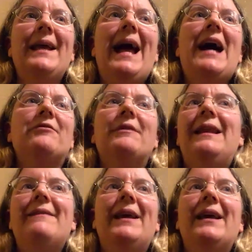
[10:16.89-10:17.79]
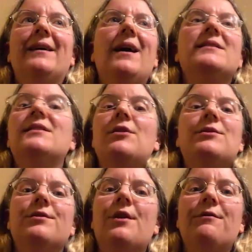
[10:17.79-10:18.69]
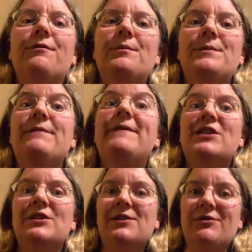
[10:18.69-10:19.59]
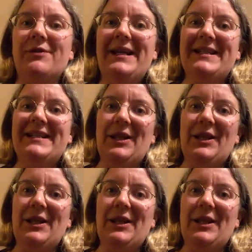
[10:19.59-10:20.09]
Catherine living a stone's throw from Division Street,